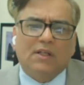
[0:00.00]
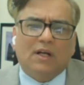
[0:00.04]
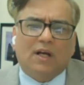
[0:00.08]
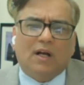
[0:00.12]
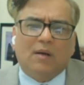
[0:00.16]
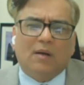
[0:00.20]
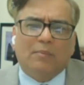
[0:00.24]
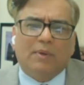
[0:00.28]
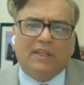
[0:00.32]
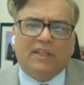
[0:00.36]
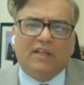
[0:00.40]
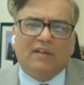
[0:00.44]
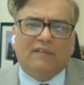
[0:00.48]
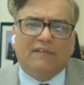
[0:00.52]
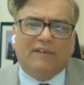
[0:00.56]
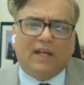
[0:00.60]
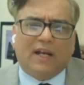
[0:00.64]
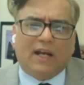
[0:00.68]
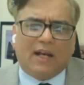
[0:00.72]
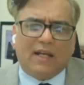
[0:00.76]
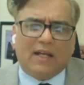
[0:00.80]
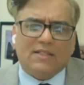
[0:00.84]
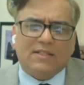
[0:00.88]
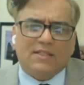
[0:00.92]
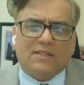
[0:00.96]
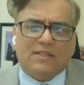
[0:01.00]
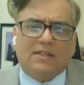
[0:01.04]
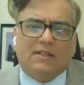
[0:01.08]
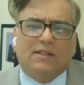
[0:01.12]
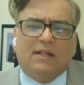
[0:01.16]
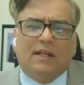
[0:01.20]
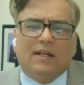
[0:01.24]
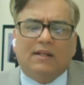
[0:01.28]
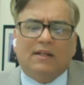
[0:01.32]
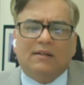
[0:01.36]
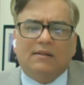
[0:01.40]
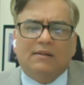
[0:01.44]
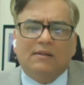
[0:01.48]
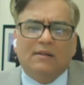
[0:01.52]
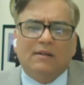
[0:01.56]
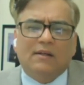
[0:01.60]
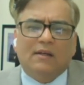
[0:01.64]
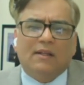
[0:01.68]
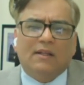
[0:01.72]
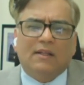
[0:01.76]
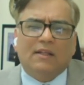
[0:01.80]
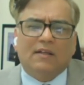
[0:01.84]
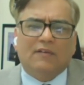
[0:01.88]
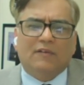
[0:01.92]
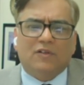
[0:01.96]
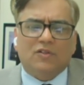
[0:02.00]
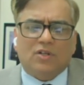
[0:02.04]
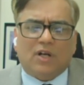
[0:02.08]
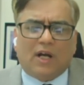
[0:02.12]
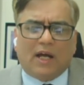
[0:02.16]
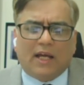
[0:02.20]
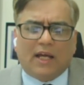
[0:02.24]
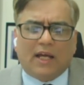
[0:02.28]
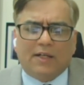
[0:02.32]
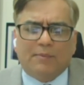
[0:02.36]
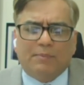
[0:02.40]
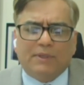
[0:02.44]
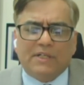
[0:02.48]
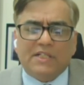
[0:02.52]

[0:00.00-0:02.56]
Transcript: uh, but they were arrested and they were tried.